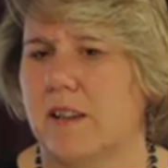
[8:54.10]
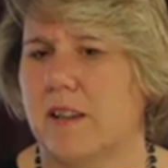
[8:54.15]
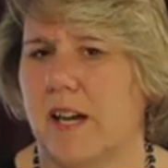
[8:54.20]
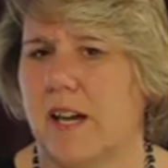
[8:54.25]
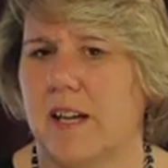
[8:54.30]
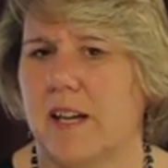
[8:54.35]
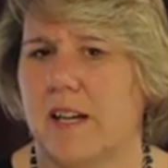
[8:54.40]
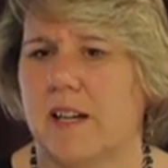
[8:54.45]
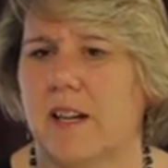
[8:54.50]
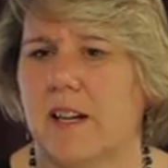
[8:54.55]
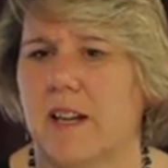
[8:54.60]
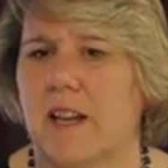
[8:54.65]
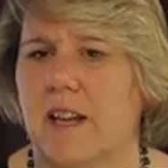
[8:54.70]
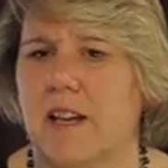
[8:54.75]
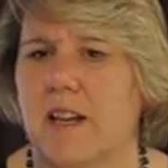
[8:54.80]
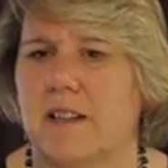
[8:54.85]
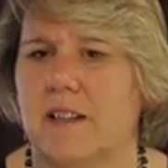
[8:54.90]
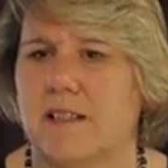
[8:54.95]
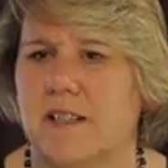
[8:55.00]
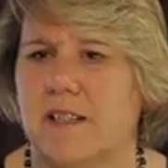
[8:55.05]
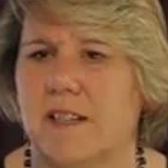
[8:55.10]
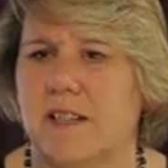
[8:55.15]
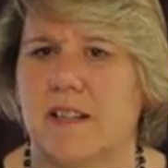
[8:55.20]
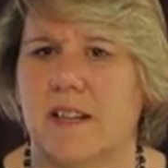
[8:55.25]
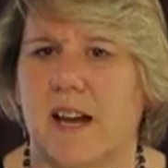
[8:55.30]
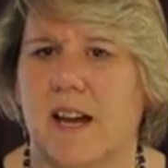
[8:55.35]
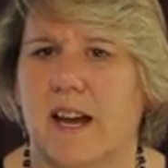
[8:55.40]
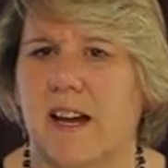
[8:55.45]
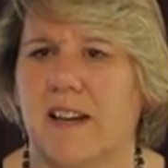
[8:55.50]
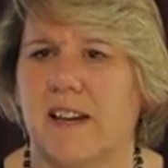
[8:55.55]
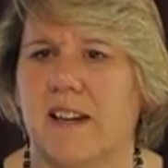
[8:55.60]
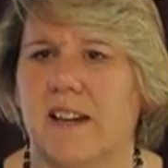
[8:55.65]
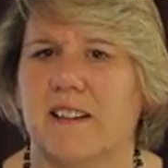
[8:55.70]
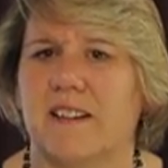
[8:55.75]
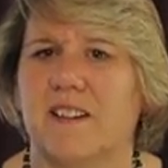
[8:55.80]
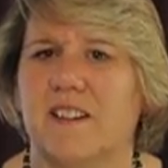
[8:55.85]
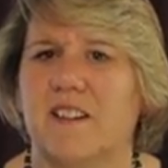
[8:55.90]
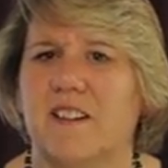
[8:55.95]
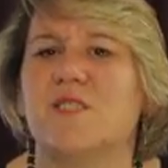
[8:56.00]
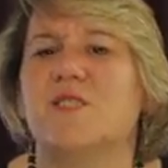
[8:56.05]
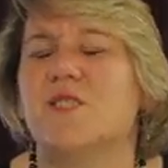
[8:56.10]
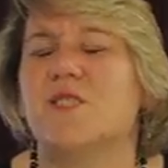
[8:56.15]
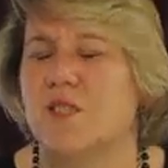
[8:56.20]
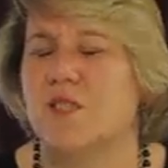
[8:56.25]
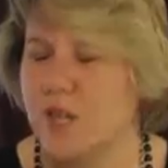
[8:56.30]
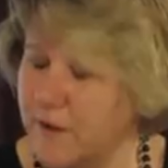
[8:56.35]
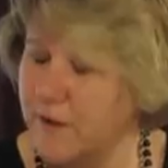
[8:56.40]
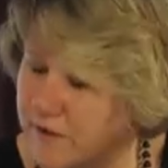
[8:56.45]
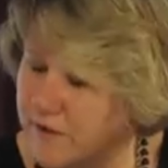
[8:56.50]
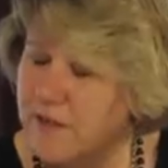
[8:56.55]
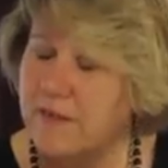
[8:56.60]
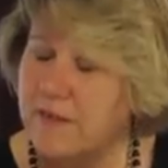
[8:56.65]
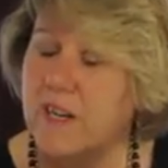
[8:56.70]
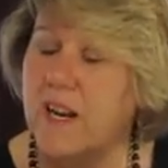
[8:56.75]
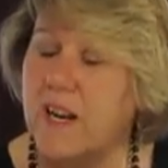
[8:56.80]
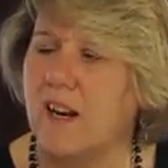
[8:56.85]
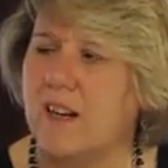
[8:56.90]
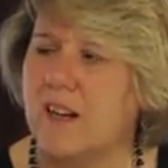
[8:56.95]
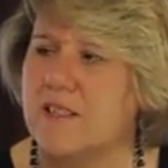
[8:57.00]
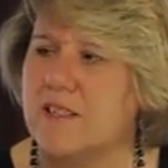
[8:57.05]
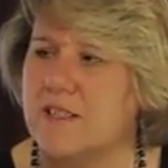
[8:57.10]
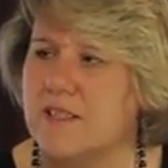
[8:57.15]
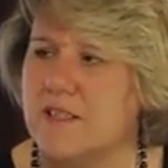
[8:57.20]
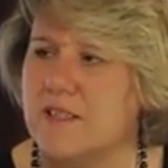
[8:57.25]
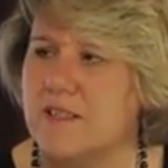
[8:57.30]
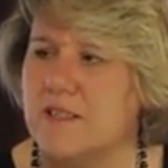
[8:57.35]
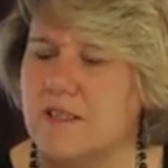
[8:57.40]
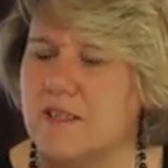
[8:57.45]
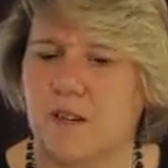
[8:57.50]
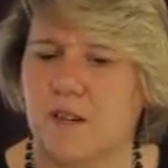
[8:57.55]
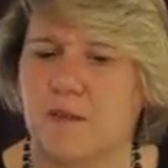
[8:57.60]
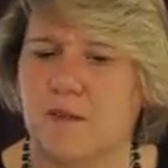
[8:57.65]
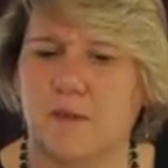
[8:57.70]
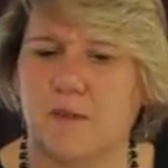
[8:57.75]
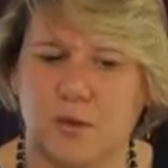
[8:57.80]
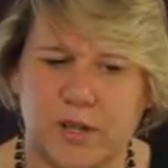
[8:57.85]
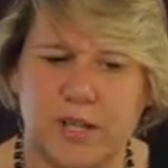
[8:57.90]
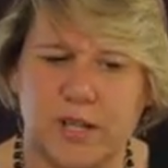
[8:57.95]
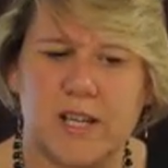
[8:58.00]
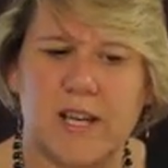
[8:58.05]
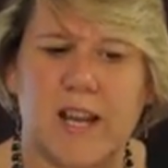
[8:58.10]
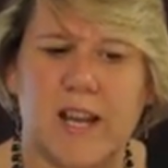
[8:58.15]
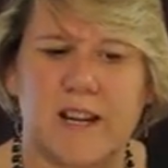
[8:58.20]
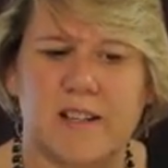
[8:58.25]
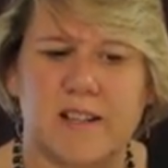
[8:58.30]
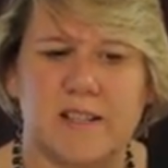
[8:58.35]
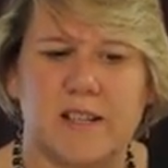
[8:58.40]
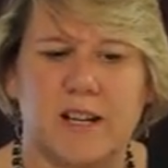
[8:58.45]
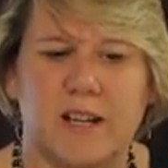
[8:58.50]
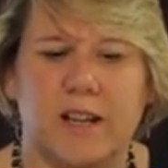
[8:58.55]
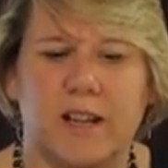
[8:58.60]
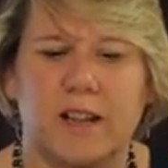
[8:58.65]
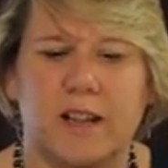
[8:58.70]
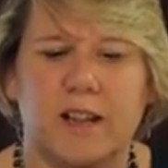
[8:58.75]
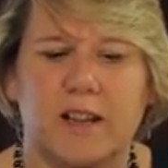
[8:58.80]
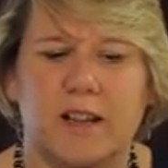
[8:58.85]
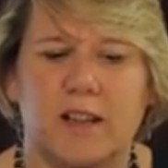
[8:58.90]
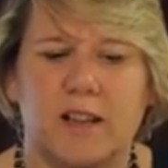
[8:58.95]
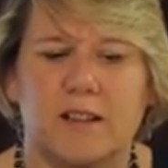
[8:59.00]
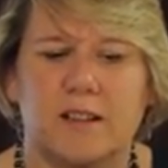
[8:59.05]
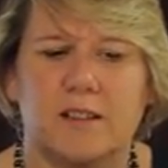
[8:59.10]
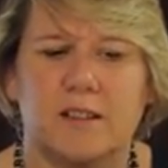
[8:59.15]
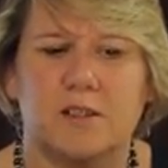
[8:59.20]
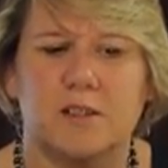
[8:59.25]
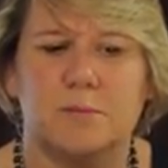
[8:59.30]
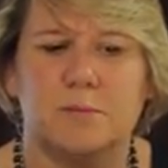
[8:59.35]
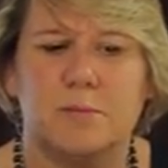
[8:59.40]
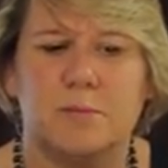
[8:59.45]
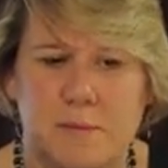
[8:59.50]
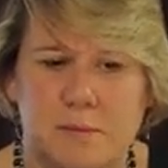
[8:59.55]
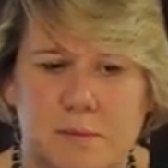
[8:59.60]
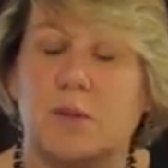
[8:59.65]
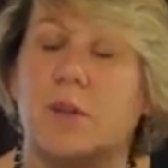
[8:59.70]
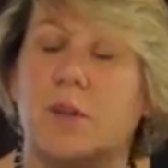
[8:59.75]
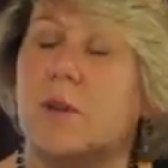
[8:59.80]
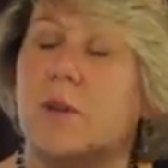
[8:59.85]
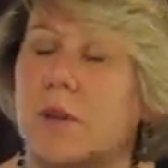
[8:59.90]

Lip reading: They did a conservative analysis of looking at people who